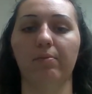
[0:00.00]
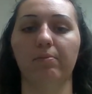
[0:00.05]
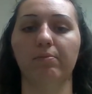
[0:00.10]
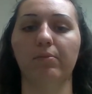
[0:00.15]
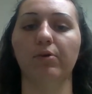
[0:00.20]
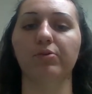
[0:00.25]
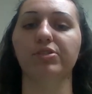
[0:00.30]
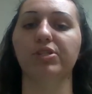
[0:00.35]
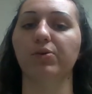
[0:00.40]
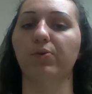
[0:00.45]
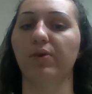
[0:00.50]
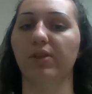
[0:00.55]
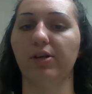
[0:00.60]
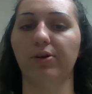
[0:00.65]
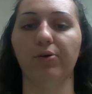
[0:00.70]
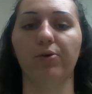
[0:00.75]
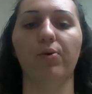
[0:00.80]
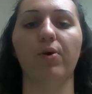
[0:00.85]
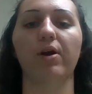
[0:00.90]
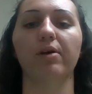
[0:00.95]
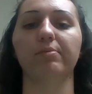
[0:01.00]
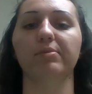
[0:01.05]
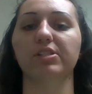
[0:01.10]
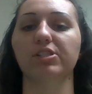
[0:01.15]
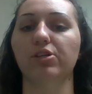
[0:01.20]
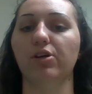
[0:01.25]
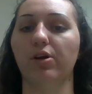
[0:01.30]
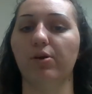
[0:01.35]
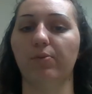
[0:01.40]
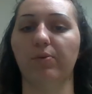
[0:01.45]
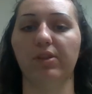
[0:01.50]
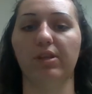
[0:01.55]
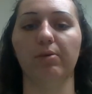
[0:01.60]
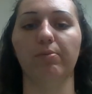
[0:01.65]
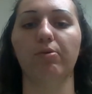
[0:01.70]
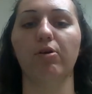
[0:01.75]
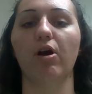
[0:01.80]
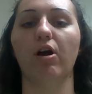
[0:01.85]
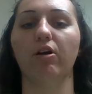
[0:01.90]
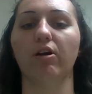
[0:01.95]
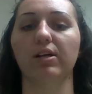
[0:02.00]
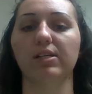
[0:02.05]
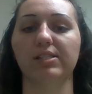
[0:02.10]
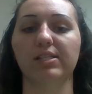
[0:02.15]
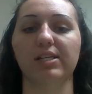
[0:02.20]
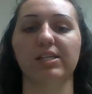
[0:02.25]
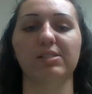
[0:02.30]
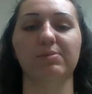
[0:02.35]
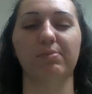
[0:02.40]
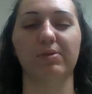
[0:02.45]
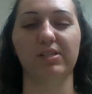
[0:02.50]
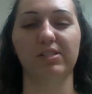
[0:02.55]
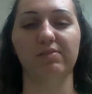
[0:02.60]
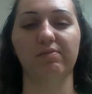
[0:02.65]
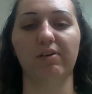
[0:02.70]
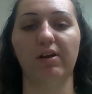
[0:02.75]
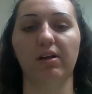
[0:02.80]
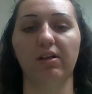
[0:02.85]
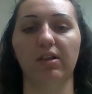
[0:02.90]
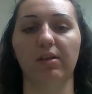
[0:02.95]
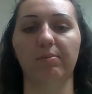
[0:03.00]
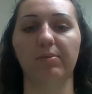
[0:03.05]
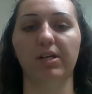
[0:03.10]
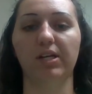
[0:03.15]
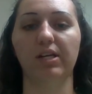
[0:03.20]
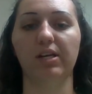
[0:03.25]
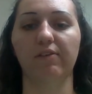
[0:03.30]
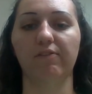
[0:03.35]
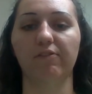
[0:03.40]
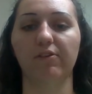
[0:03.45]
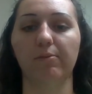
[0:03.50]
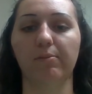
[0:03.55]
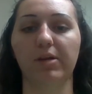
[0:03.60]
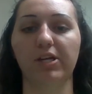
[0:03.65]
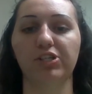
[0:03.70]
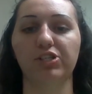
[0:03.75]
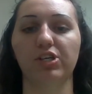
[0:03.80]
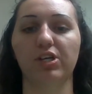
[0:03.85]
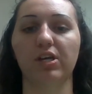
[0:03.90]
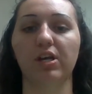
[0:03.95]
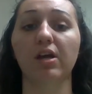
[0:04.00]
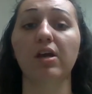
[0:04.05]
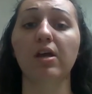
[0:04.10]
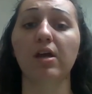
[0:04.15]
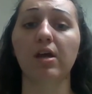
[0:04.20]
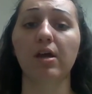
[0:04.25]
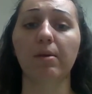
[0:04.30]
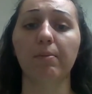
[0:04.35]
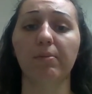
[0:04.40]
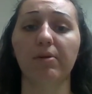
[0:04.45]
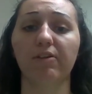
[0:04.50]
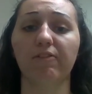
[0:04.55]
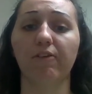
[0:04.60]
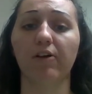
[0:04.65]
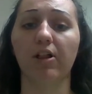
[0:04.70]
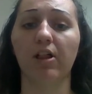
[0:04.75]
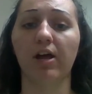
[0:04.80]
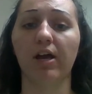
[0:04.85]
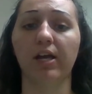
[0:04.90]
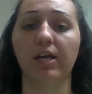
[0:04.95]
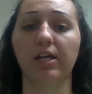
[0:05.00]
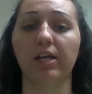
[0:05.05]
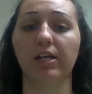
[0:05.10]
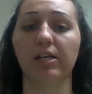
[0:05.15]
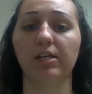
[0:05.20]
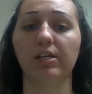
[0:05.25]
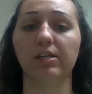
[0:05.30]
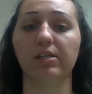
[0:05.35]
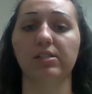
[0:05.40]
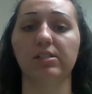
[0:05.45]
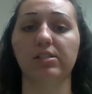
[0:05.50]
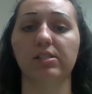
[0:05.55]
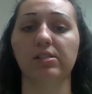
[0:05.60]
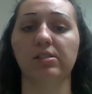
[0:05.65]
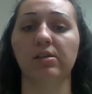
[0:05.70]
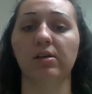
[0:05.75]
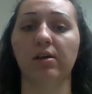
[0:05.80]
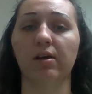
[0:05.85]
mostly what their requirements are and what their progress is, but it's very limited information. But if a client is